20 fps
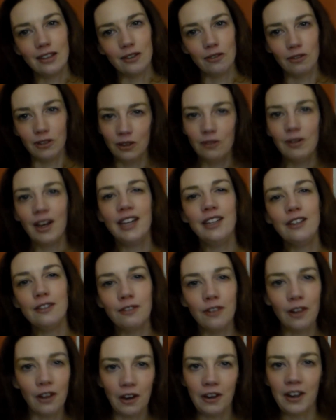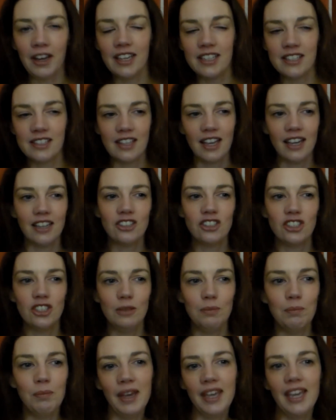The rewrite of Lana is that
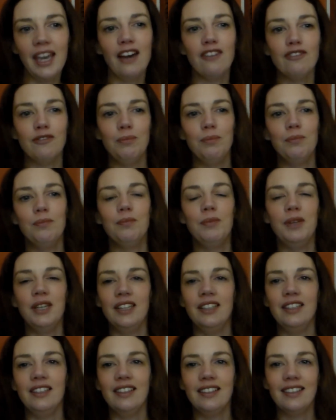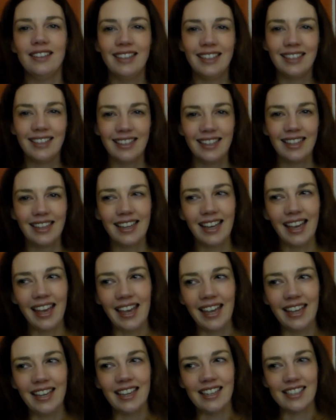she may have been
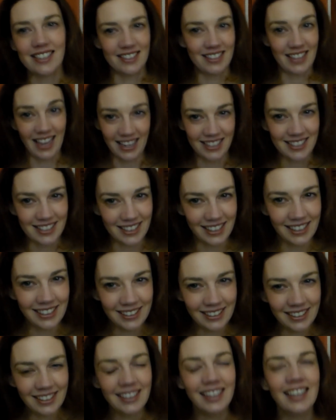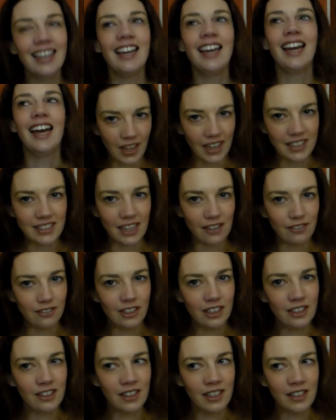a assassin. I
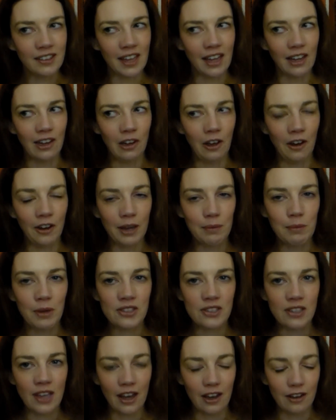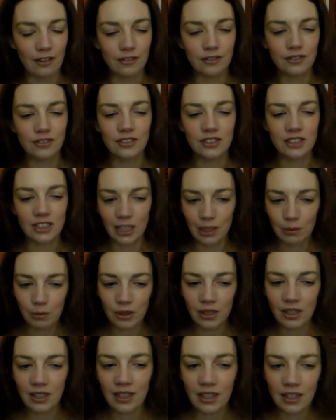definitely think that Lana must have
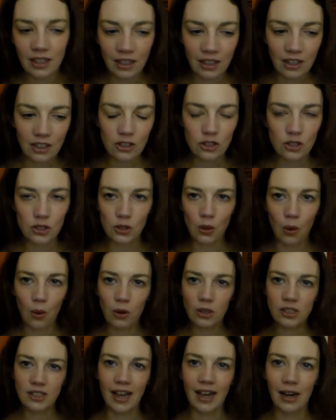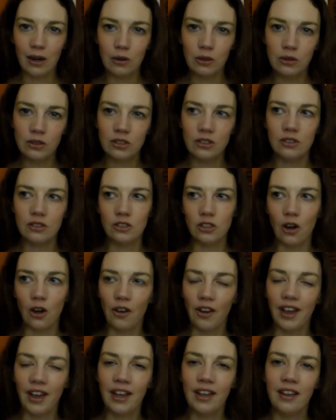deliberately sought out
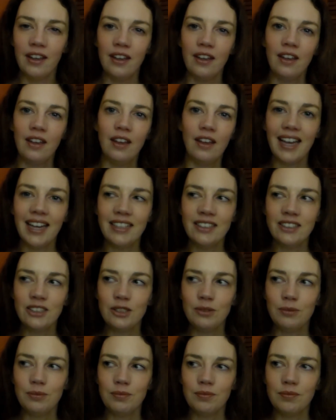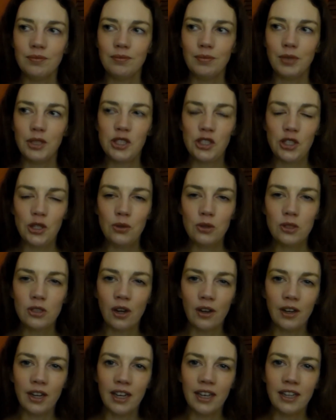Donna and pursued
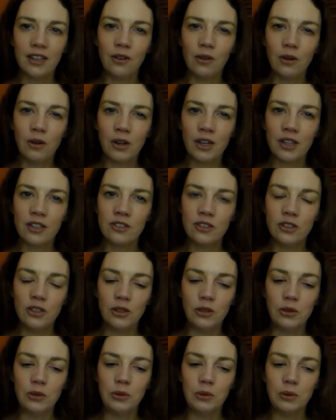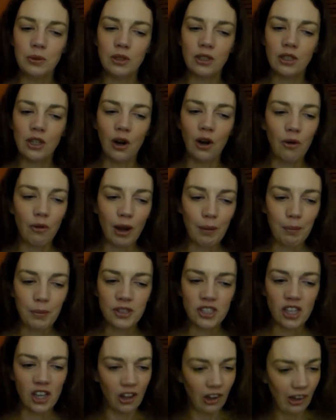Donna in order to
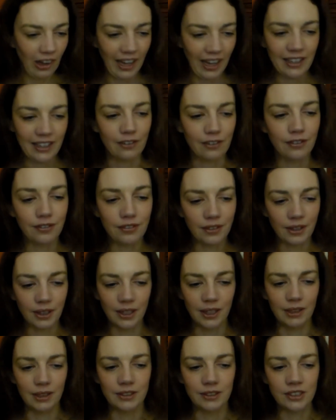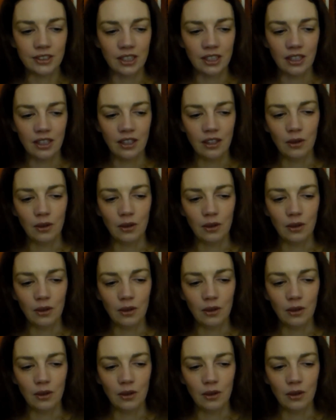corrupt her life. And